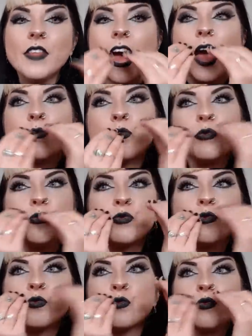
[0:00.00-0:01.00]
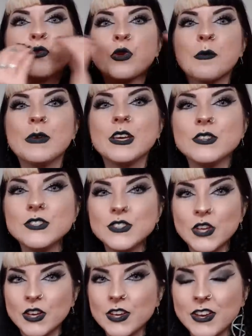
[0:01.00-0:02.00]
that. because
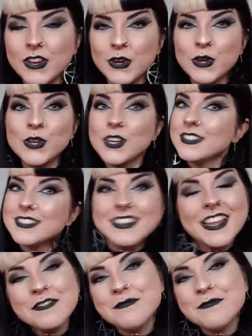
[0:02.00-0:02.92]
who doesn't love